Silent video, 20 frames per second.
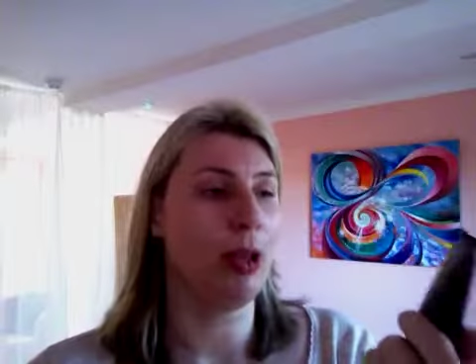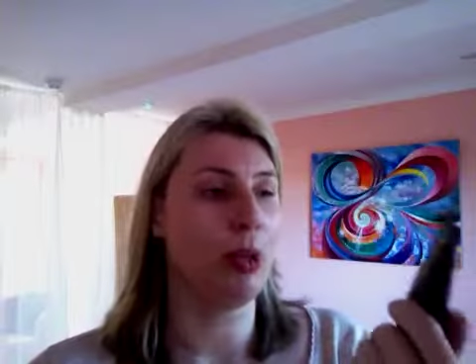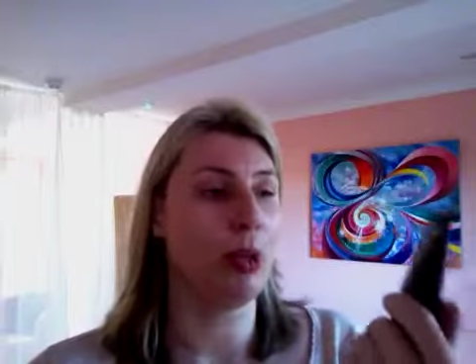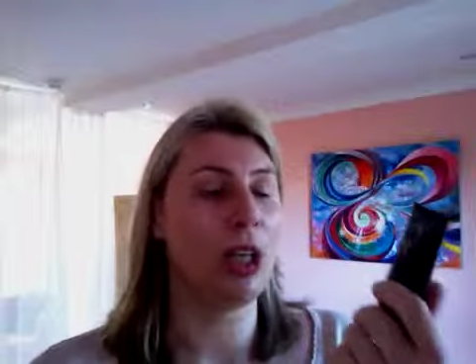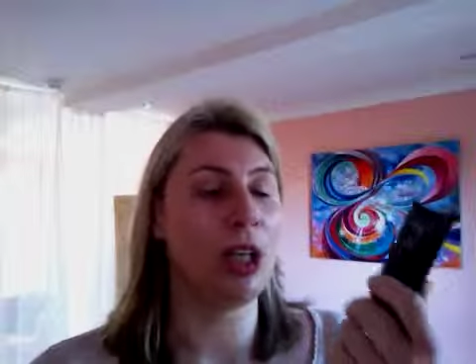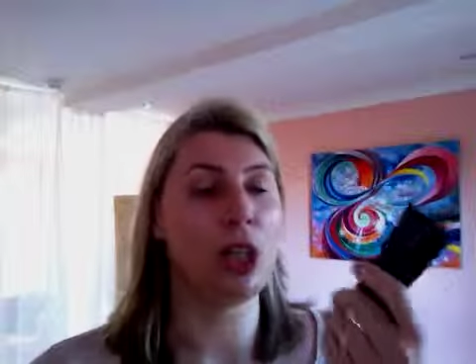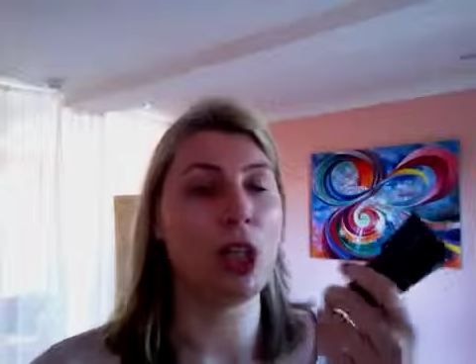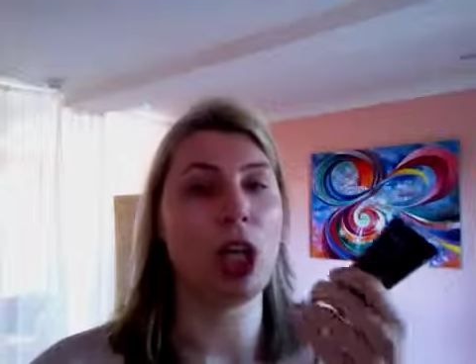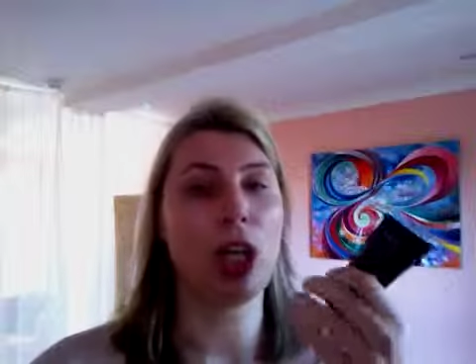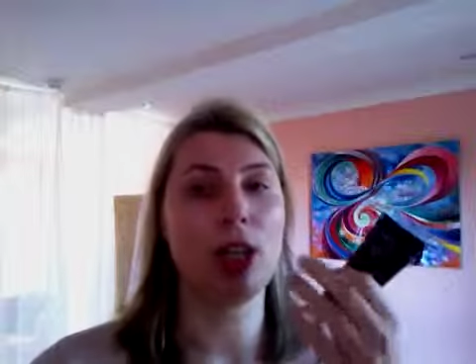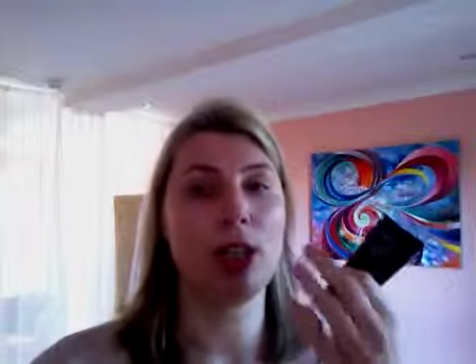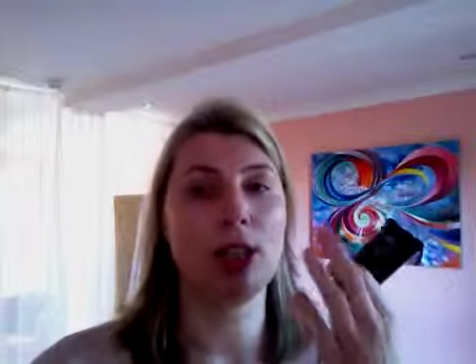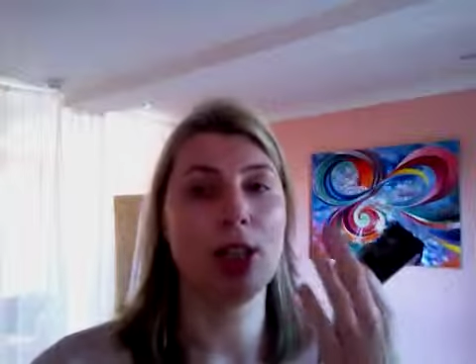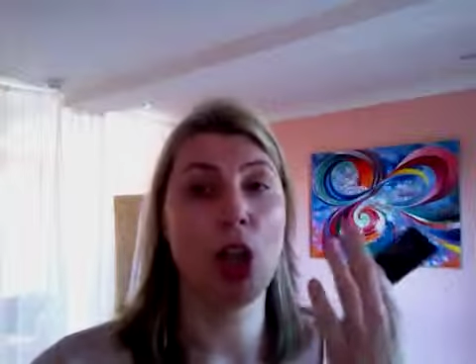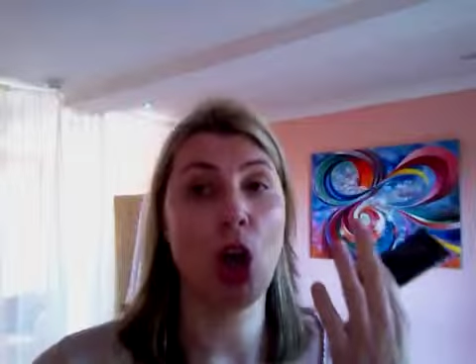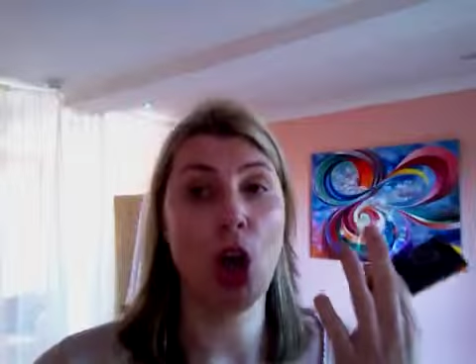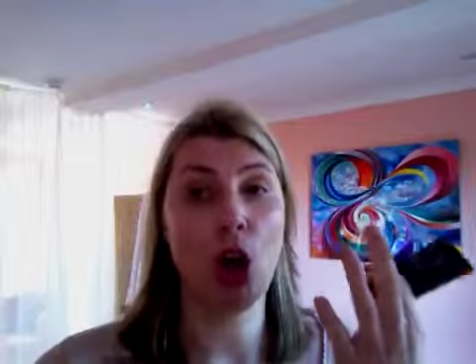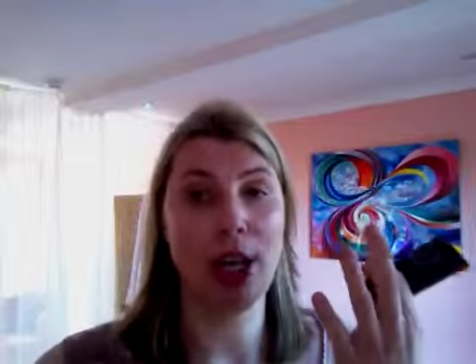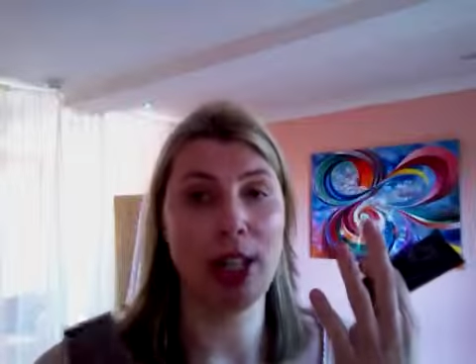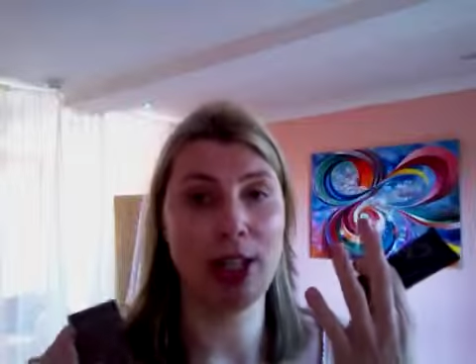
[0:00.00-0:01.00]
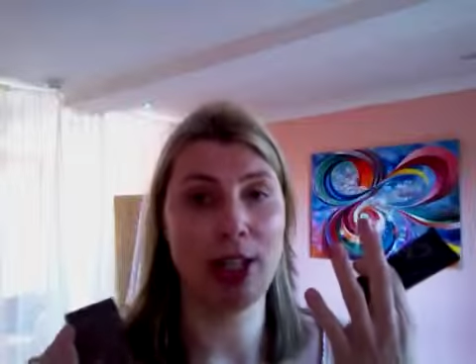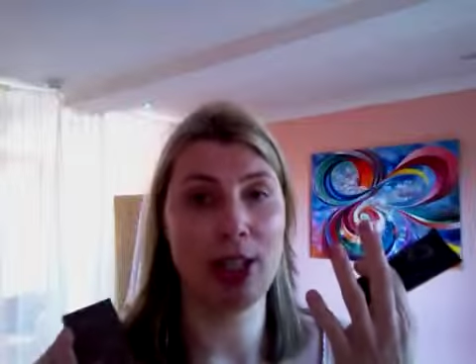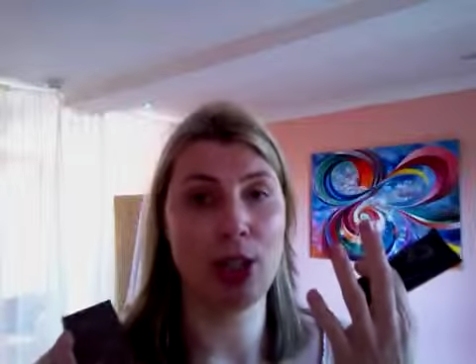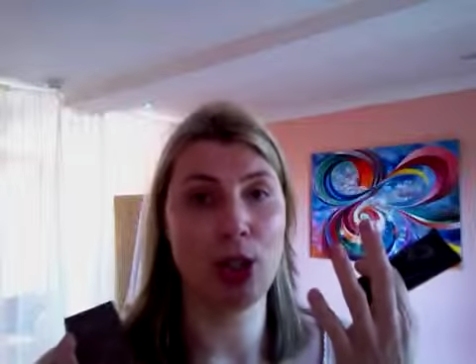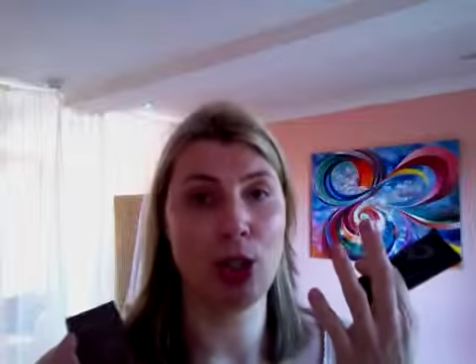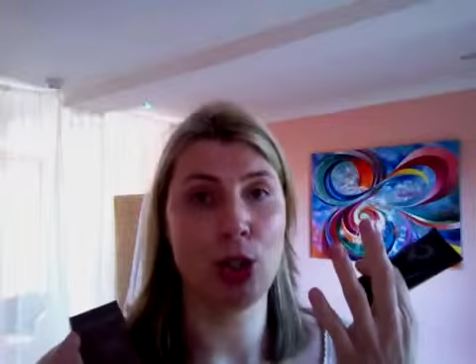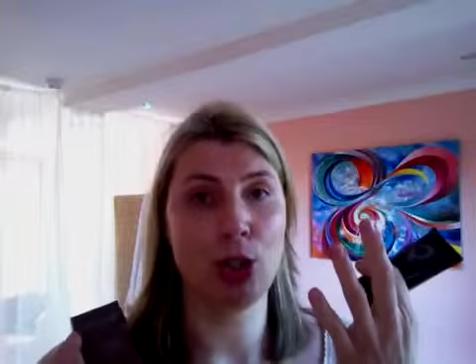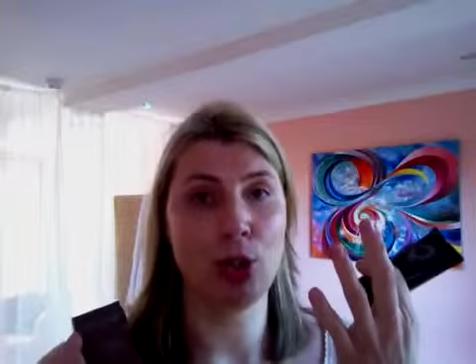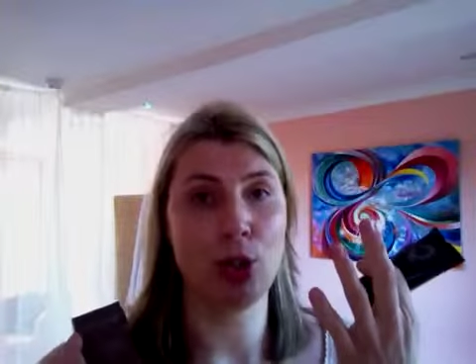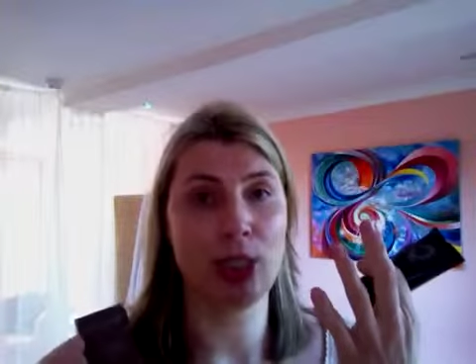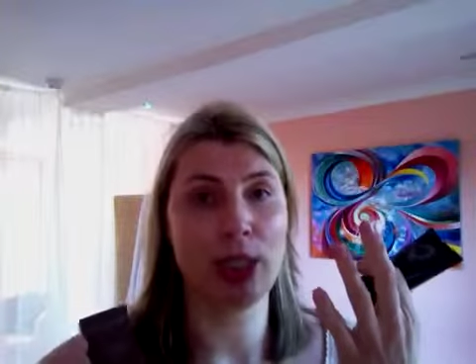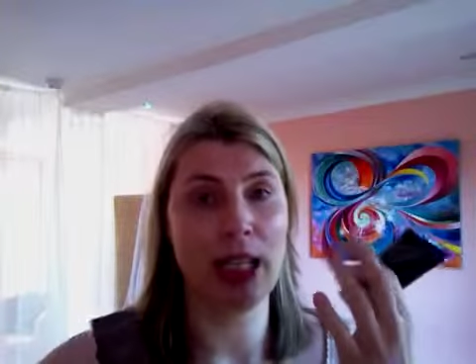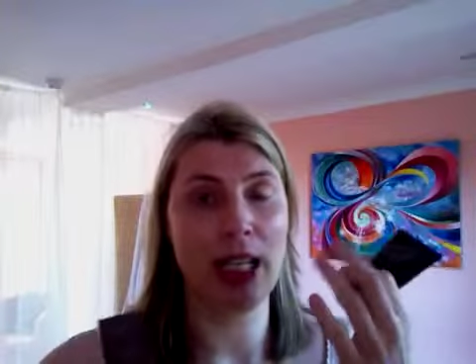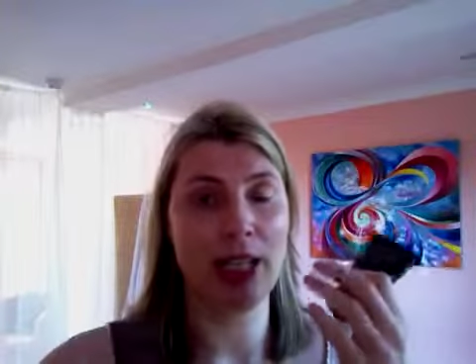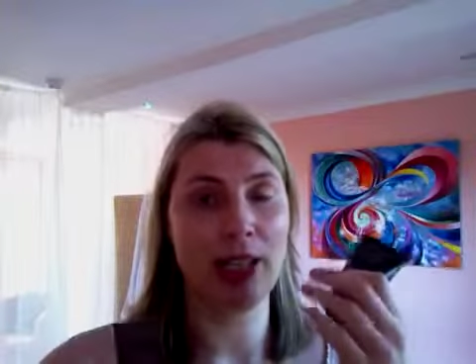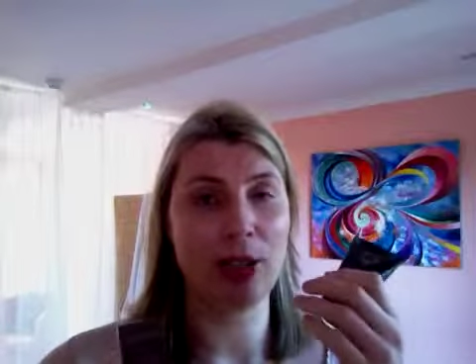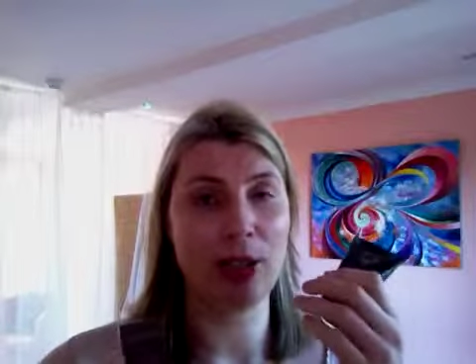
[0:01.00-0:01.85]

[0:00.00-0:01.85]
which tightens your skin,